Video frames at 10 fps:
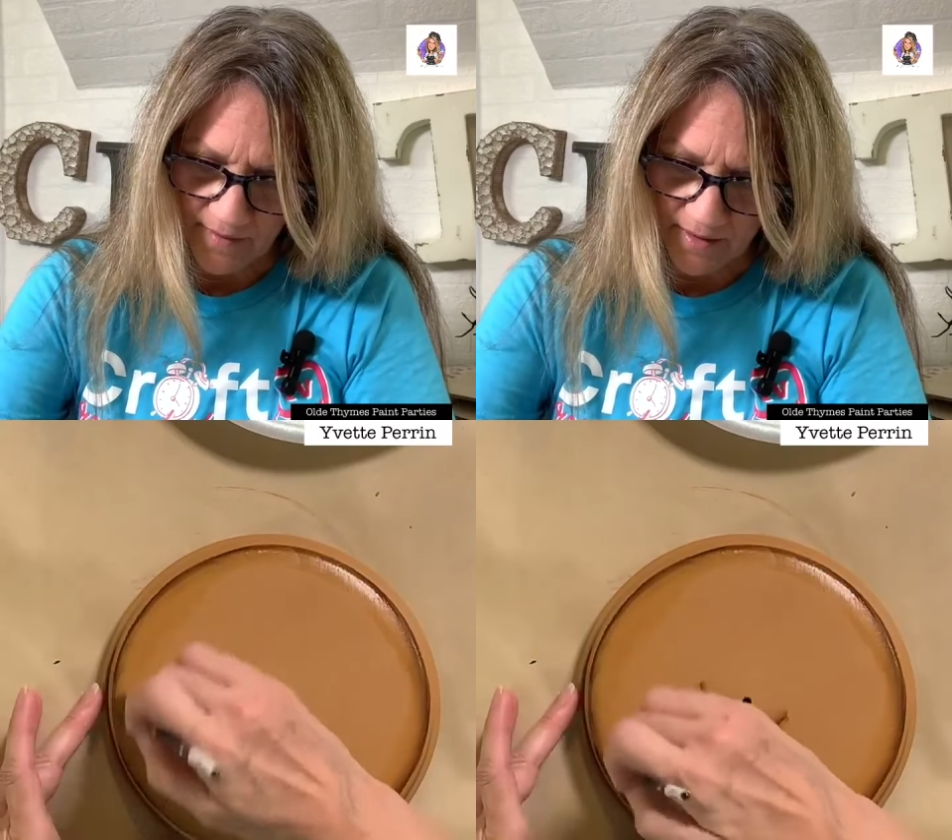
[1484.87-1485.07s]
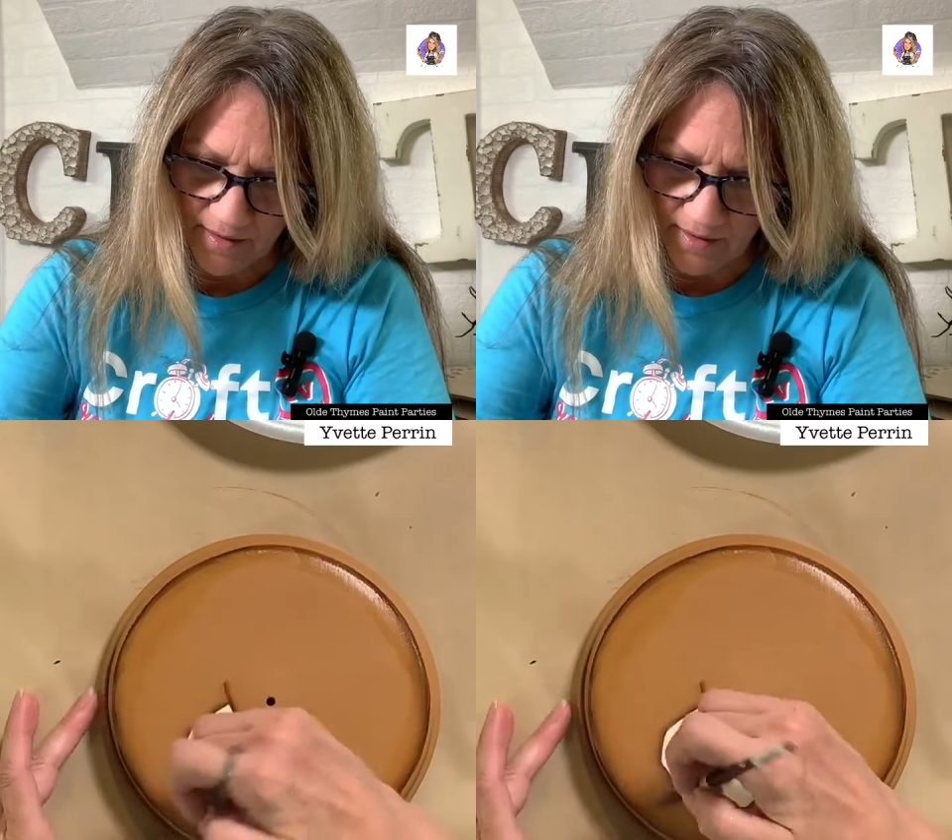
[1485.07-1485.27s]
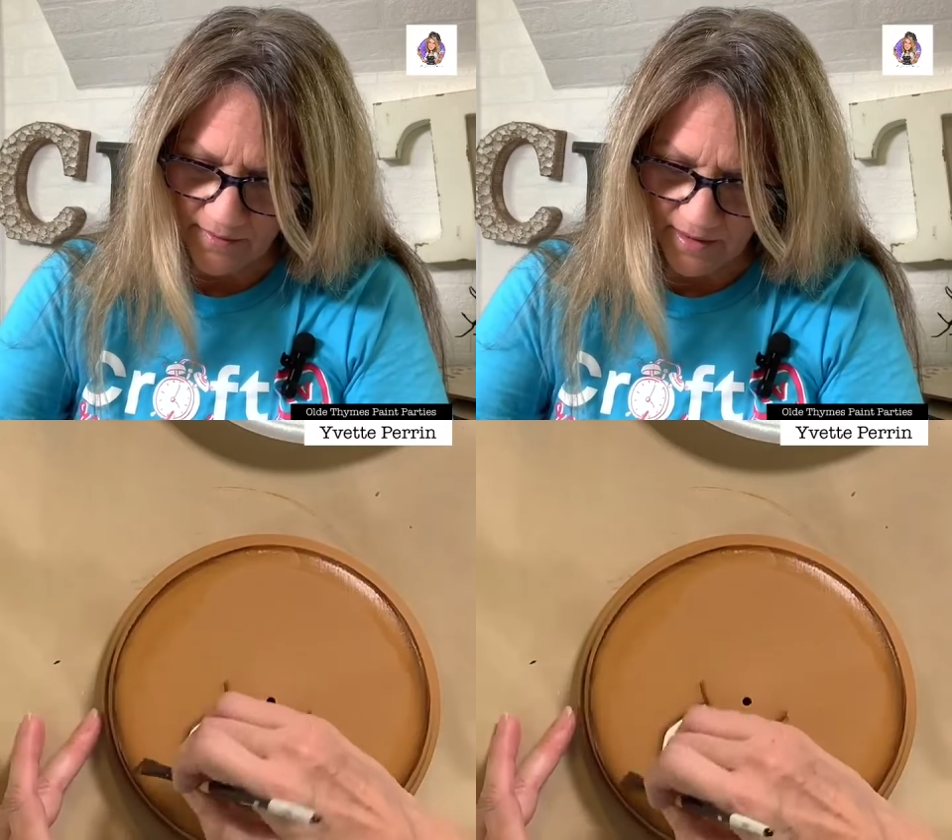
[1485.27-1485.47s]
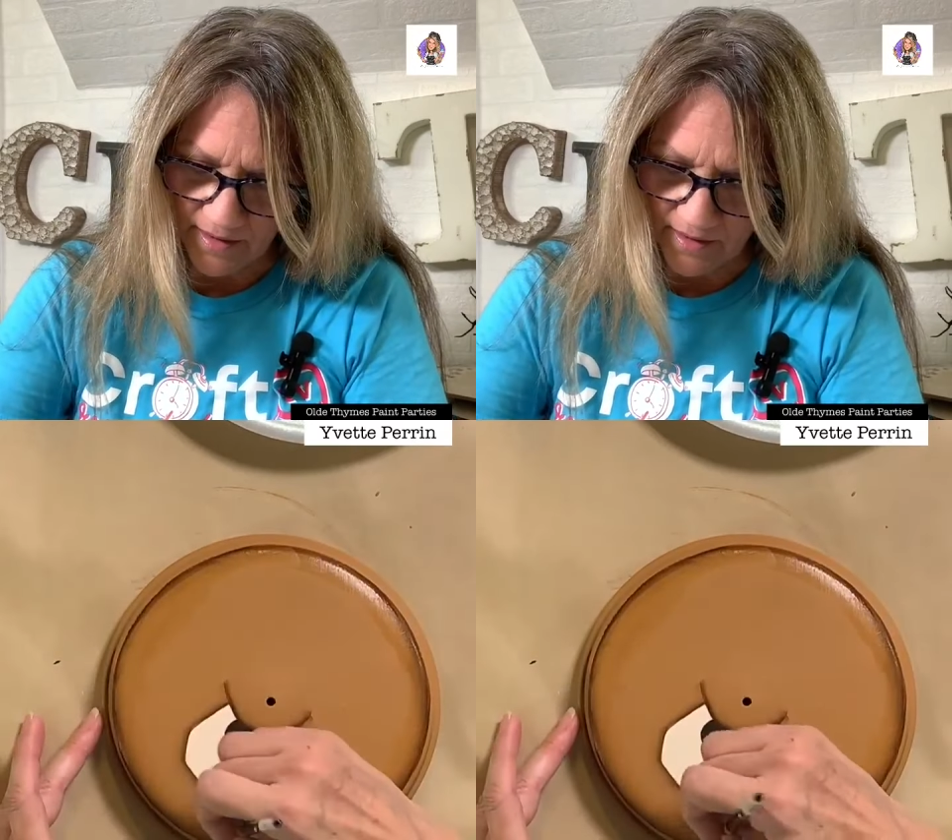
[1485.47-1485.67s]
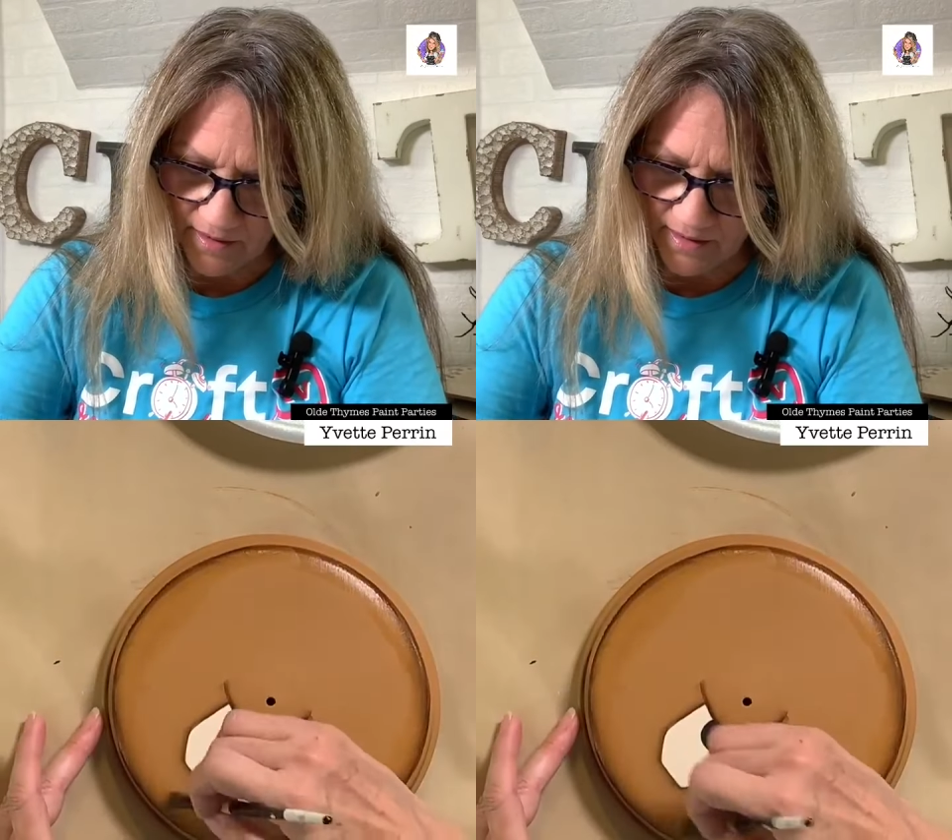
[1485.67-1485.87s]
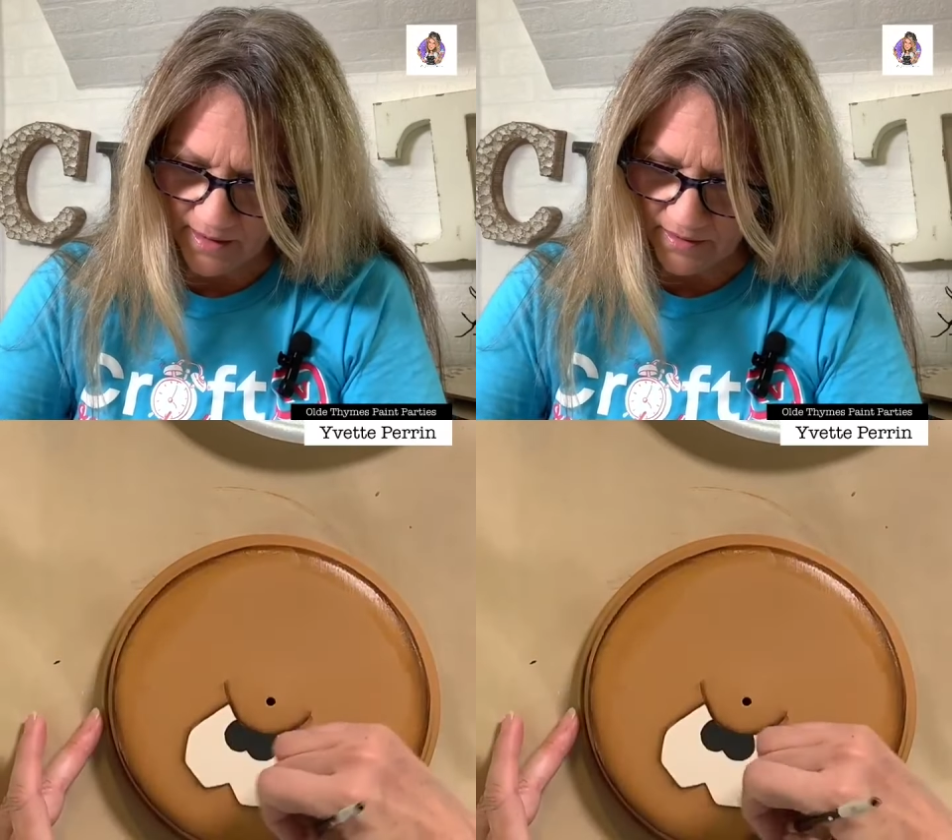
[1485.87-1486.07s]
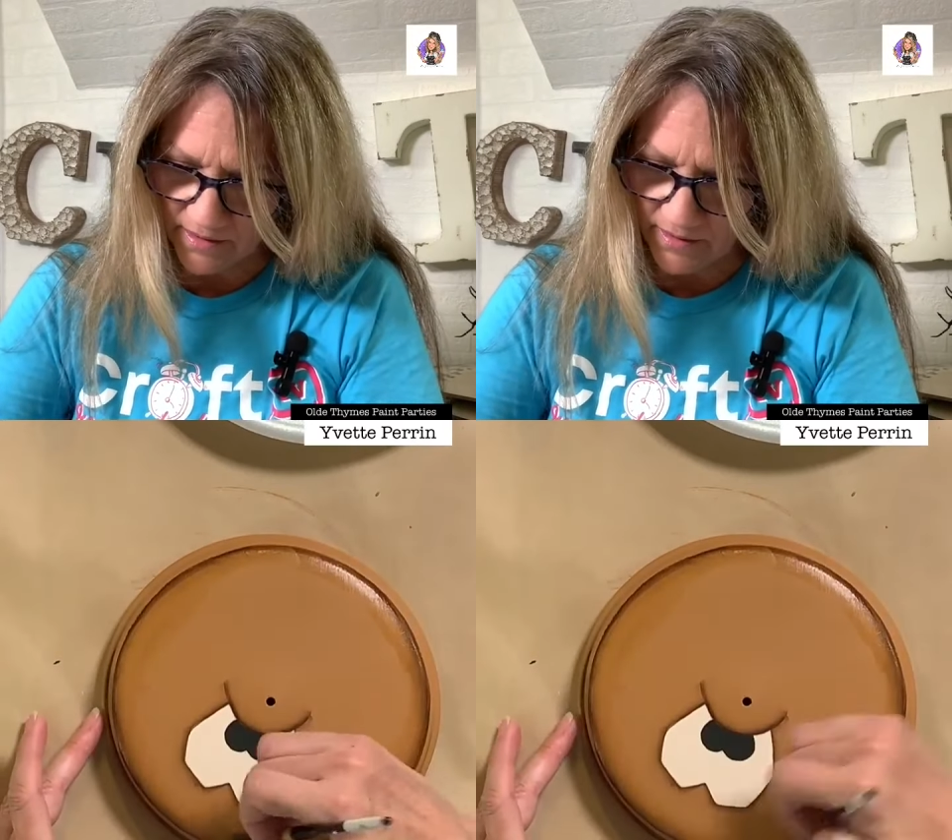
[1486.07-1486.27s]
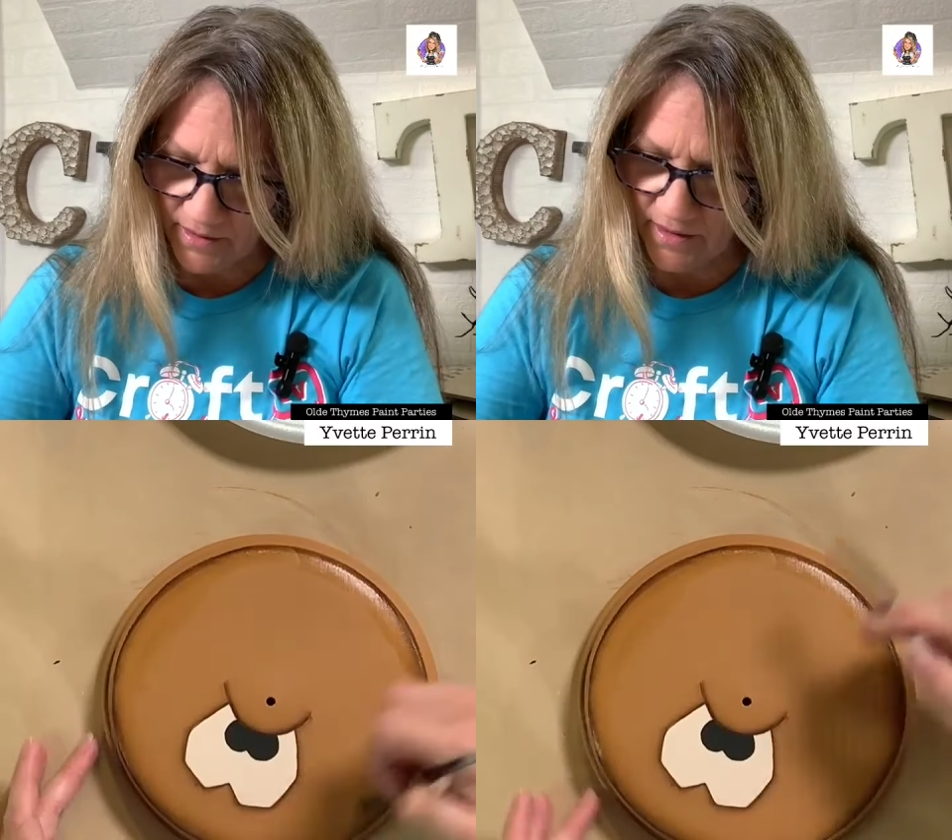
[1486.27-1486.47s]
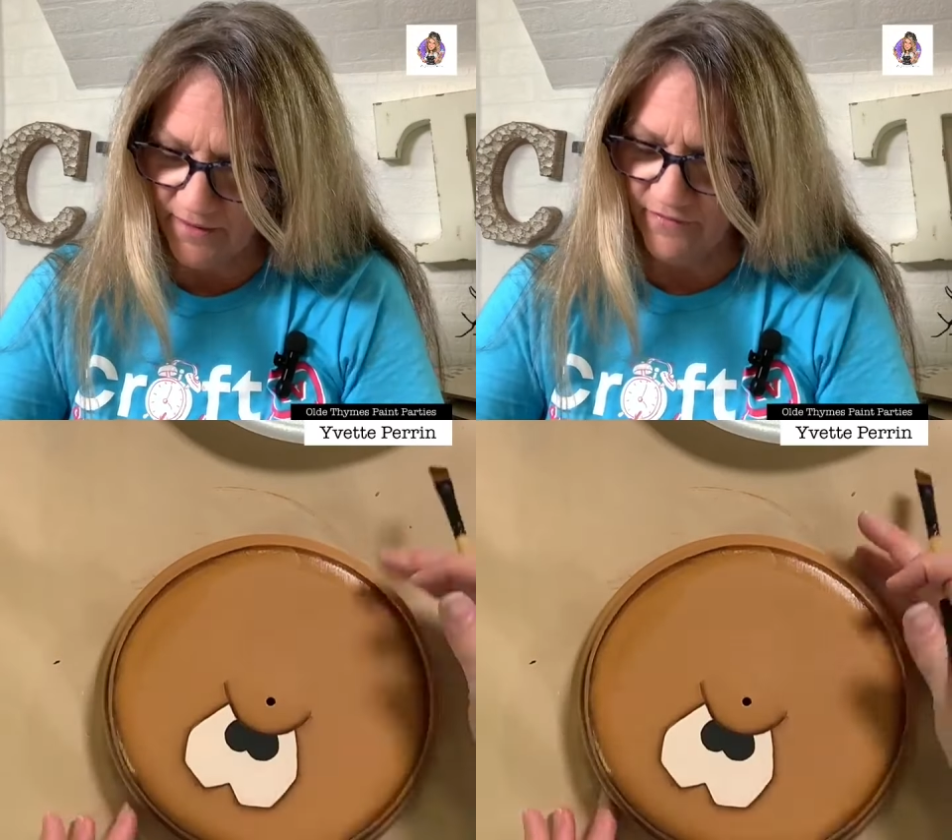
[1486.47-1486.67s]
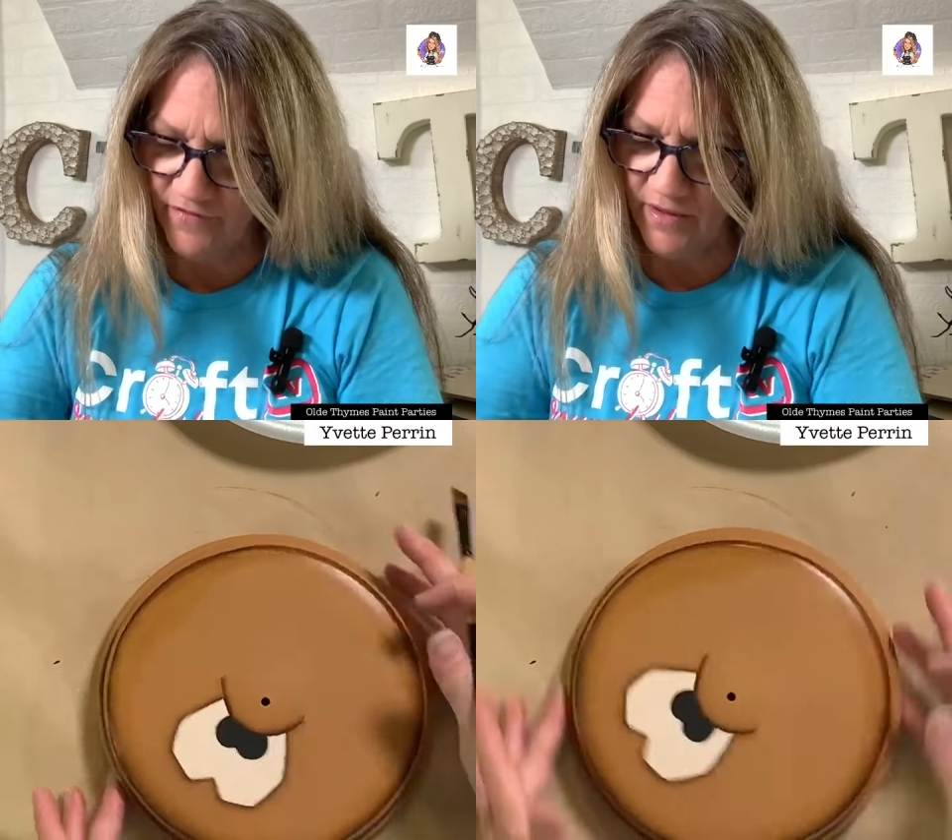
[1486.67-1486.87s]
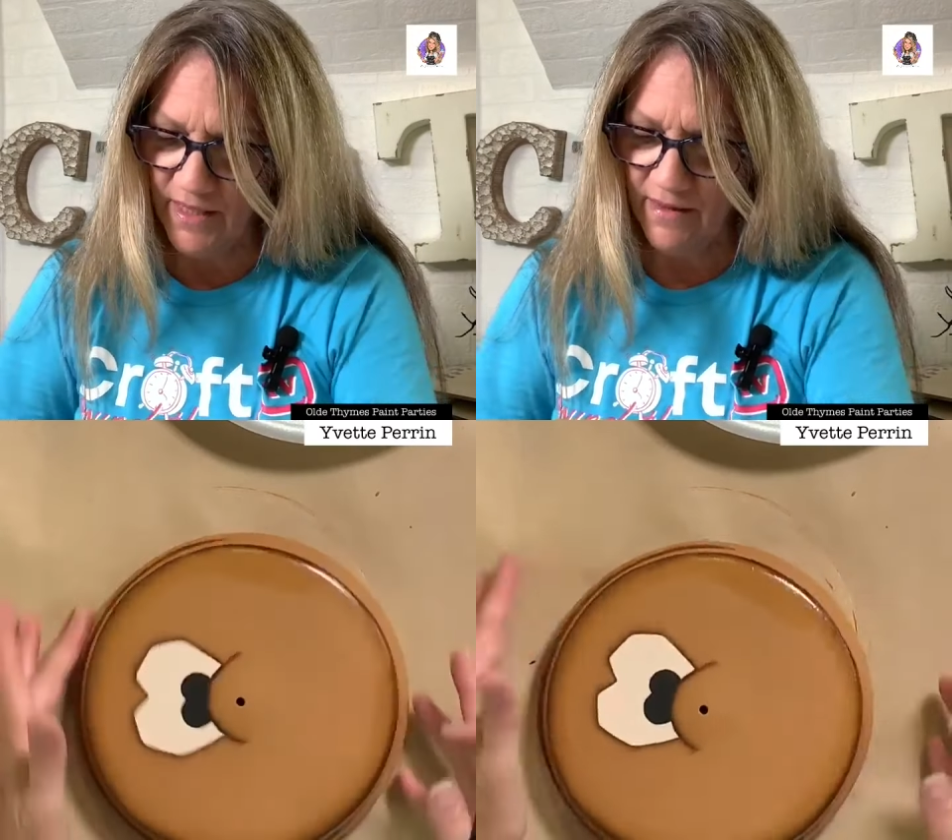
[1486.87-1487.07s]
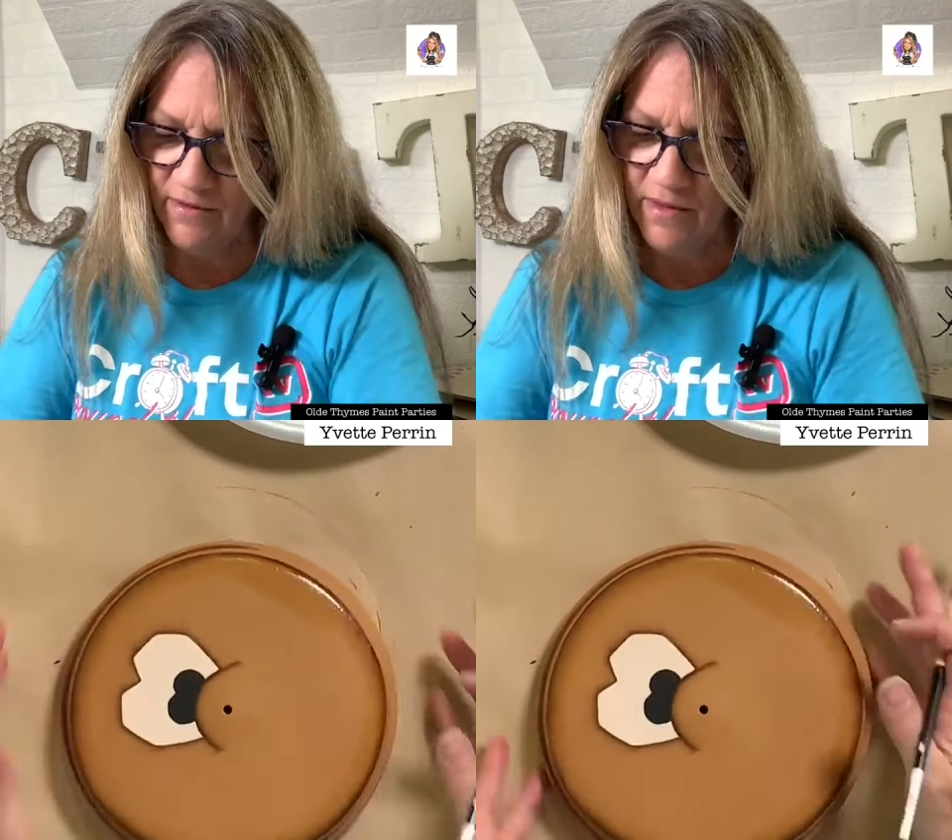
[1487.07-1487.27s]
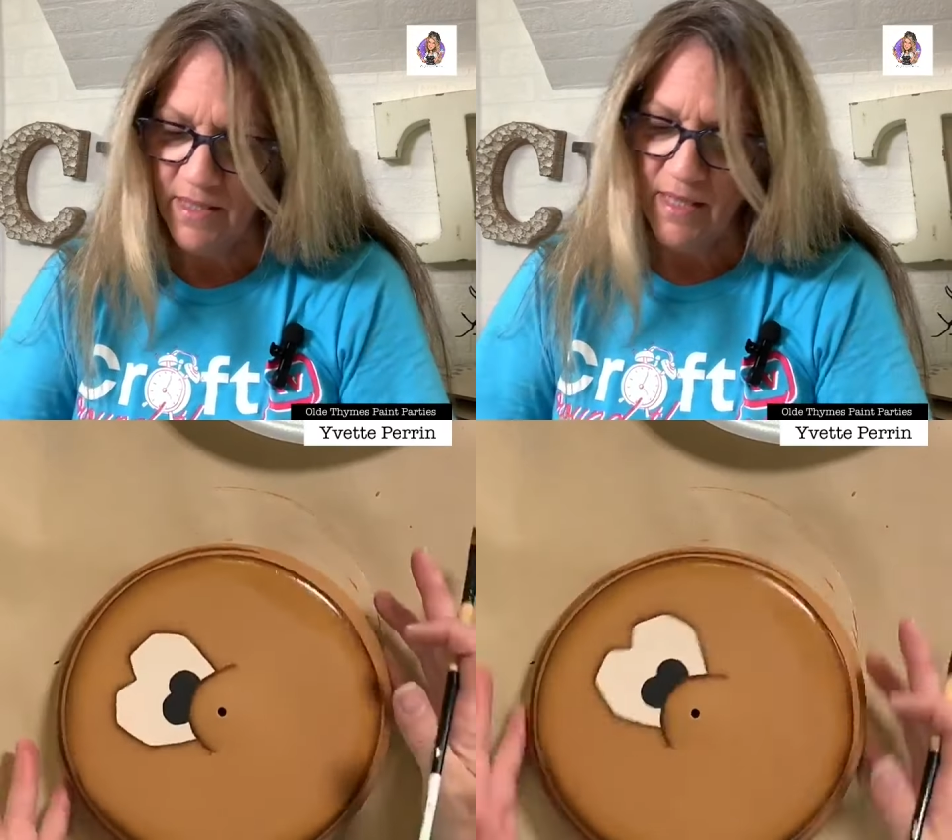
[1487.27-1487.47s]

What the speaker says: All right, I think that's good enough for now.